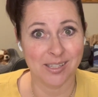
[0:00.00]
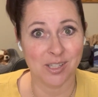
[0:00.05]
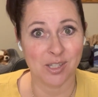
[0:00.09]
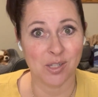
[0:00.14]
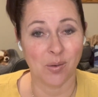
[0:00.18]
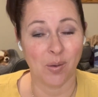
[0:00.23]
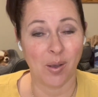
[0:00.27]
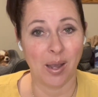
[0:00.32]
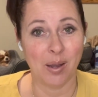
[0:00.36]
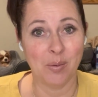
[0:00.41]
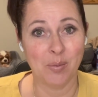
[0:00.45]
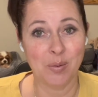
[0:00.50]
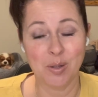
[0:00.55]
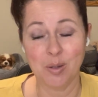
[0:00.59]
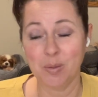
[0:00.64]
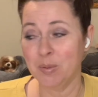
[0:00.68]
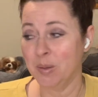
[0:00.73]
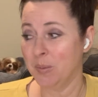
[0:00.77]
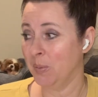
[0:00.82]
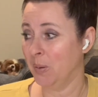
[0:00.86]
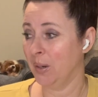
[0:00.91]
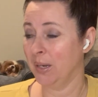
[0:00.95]
So I will
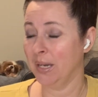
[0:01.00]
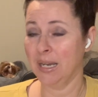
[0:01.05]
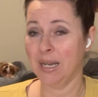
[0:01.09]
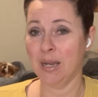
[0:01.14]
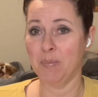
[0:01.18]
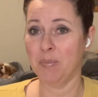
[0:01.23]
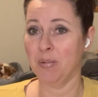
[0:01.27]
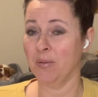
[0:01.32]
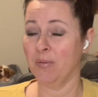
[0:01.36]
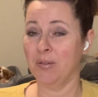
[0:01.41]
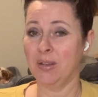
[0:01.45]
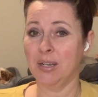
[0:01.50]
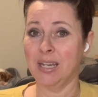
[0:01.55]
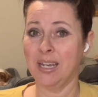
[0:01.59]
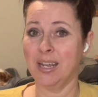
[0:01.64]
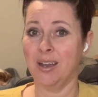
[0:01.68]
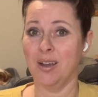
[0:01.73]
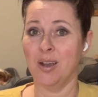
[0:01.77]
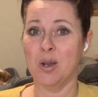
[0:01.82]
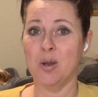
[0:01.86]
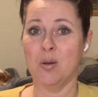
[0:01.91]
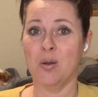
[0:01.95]
be putting up a
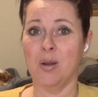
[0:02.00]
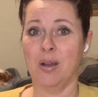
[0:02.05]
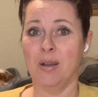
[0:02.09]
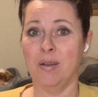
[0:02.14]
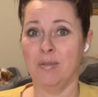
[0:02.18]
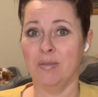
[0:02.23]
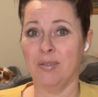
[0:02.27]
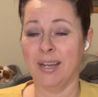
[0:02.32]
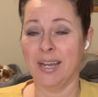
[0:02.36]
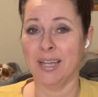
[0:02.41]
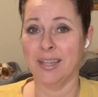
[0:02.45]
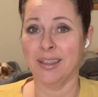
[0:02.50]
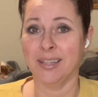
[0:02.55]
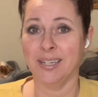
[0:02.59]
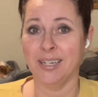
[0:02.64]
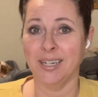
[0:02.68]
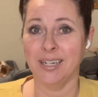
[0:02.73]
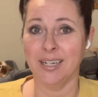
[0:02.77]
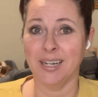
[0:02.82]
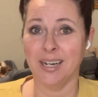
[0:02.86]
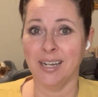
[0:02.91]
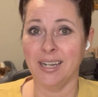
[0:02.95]
video of
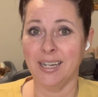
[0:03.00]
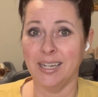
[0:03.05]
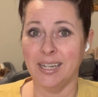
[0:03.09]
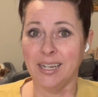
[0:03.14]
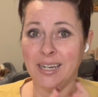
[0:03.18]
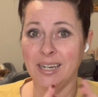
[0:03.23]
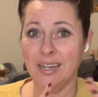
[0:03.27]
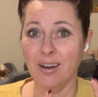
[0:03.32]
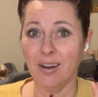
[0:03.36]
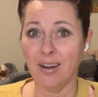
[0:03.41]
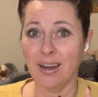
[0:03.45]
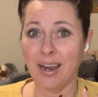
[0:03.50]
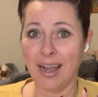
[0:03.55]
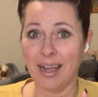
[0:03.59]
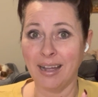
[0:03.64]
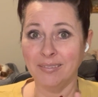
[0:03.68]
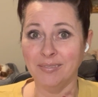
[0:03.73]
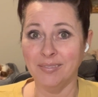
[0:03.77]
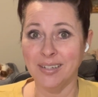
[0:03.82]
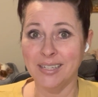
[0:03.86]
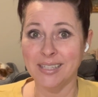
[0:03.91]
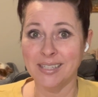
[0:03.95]
Anthony and I getting our
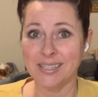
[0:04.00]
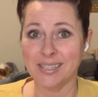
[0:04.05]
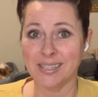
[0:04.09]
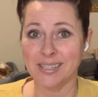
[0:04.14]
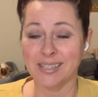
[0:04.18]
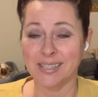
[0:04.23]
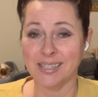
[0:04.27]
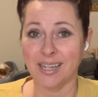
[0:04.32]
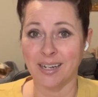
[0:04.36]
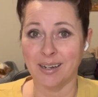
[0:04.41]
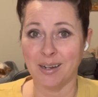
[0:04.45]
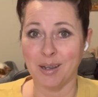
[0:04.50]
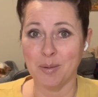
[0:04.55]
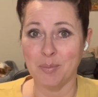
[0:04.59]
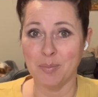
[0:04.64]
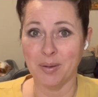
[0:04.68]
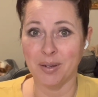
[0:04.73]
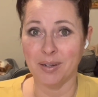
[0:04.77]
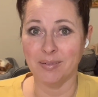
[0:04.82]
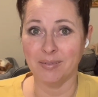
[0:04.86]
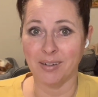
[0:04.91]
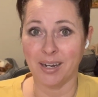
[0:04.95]
Advents set up
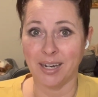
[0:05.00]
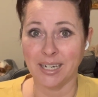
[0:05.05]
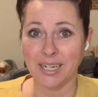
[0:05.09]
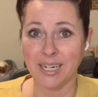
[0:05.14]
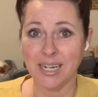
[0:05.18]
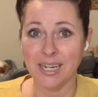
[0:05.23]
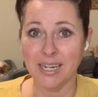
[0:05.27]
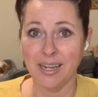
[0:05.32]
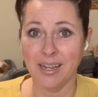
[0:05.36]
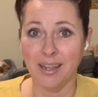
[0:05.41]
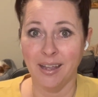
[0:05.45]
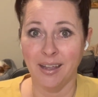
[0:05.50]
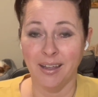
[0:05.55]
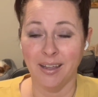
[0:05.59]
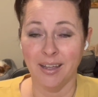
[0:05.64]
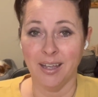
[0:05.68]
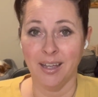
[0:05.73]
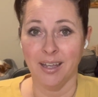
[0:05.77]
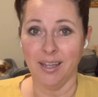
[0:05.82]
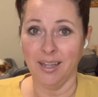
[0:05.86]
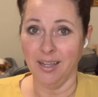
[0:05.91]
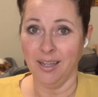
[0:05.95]
and ready
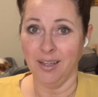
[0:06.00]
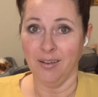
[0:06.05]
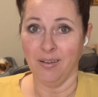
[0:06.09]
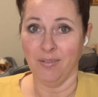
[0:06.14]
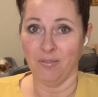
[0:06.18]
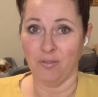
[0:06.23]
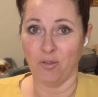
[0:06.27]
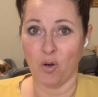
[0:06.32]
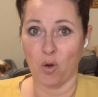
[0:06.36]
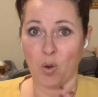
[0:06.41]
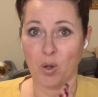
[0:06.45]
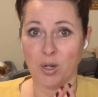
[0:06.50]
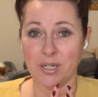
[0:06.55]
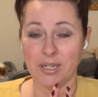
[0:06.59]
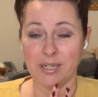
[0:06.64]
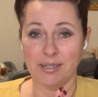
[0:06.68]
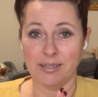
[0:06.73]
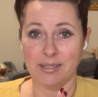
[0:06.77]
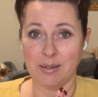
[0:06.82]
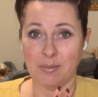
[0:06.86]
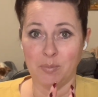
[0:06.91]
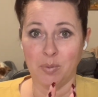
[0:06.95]
for
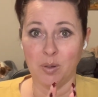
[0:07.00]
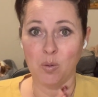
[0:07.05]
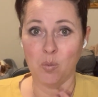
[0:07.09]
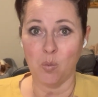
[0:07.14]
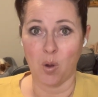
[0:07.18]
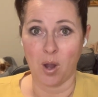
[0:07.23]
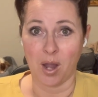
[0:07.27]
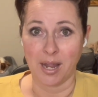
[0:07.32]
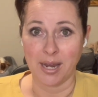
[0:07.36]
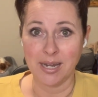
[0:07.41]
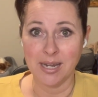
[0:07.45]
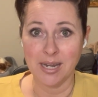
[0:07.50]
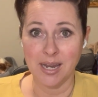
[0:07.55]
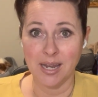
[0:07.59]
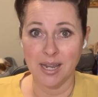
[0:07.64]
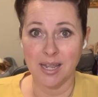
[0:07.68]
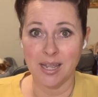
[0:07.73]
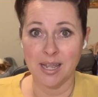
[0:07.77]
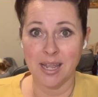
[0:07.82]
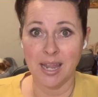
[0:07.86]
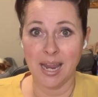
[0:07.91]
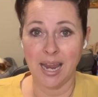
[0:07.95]
December 1.
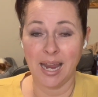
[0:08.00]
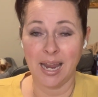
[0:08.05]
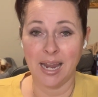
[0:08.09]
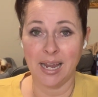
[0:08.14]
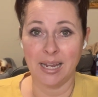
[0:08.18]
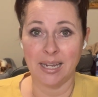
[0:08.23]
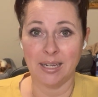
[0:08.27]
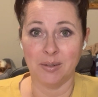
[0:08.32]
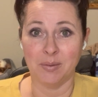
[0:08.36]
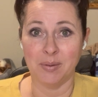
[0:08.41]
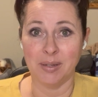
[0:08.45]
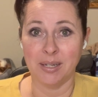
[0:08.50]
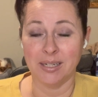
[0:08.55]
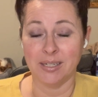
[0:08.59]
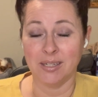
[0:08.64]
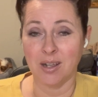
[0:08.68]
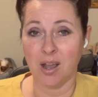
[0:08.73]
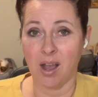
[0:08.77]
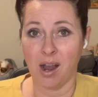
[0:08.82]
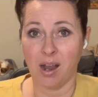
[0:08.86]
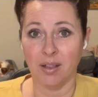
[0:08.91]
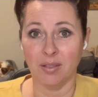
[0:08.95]
And we can
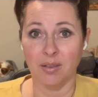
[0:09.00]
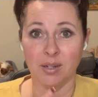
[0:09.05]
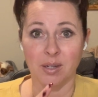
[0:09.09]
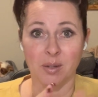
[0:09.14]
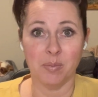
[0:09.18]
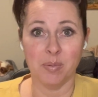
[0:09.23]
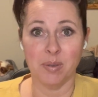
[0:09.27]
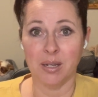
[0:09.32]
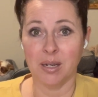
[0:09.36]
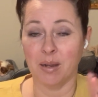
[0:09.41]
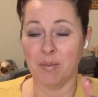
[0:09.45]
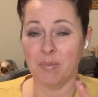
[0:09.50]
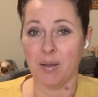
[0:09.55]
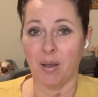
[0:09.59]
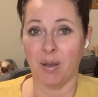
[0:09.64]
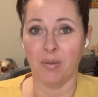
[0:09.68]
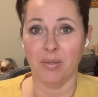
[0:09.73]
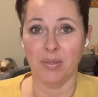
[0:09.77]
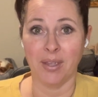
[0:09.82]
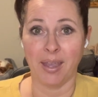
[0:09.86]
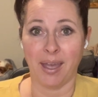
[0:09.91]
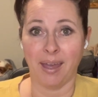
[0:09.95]
talk a little bit
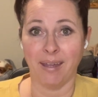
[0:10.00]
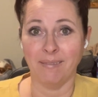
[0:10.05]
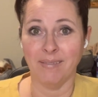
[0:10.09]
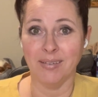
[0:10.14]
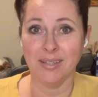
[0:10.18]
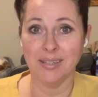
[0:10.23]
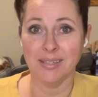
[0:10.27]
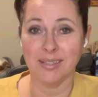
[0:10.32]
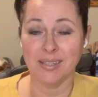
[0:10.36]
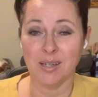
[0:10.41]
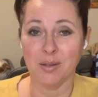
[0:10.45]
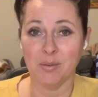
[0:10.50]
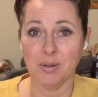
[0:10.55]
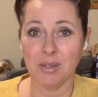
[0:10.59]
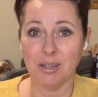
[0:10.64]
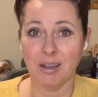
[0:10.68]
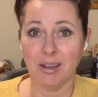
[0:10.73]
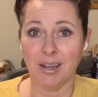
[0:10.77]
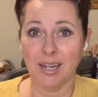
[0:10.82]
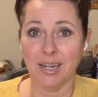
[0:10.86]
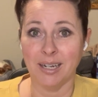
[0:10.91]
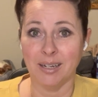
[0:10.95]
about the Advents that we
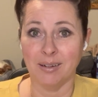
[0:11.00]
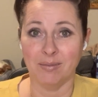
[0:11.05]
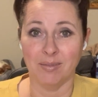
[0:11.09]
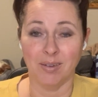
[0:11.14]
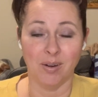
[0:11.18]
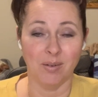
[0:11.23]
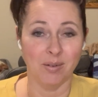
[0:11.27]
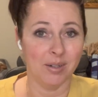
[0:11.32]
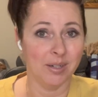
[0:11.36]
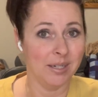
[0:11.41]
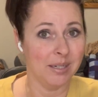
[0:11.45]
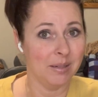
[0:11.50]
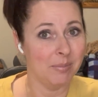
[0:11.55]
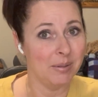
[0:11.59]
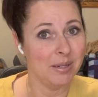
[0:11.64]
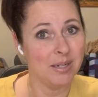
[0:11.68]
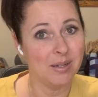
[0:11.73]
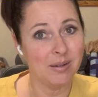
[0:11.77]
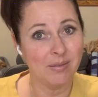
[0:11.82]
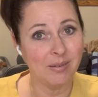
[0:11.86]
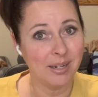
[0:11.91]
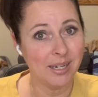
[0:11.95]
got and what we're going to be
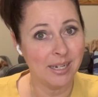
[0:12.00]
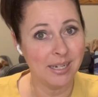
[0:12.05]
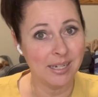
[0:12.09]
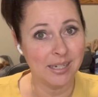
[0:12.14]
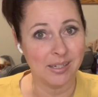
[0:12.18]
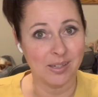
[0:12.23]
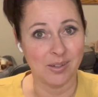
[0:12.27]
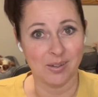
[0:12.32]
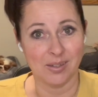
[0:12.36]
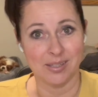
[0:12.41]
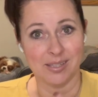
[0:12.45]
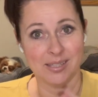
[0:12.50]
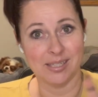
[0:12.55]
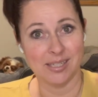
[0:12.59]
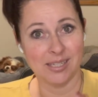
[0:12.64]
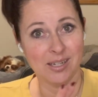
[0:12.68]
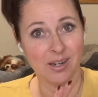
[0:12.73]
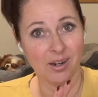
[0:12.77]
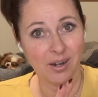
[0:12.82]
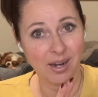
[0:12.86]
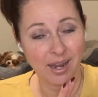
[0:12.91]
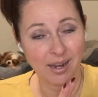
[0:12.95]
doing. And you can see
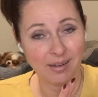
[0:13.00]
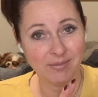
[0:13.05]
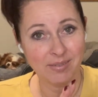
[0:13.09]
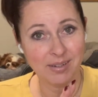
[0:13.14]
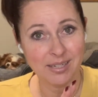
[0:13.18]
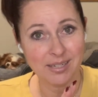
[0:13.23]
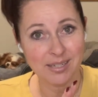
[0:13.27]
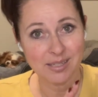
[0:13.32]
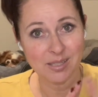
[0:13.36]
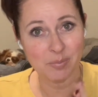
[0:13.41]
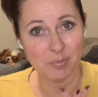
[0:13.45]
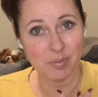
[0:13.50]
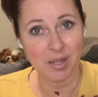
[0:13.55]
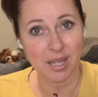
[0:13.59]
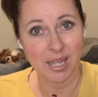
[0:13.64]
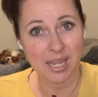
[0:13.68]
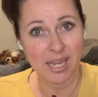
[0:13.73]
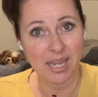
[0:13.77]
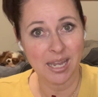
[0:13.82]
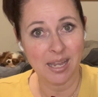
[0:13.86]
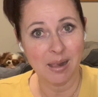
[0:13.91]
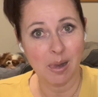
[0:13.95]
our Advent
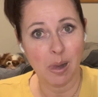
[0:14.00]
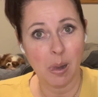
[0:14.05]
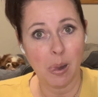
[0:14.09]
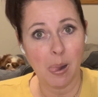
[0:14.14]
display.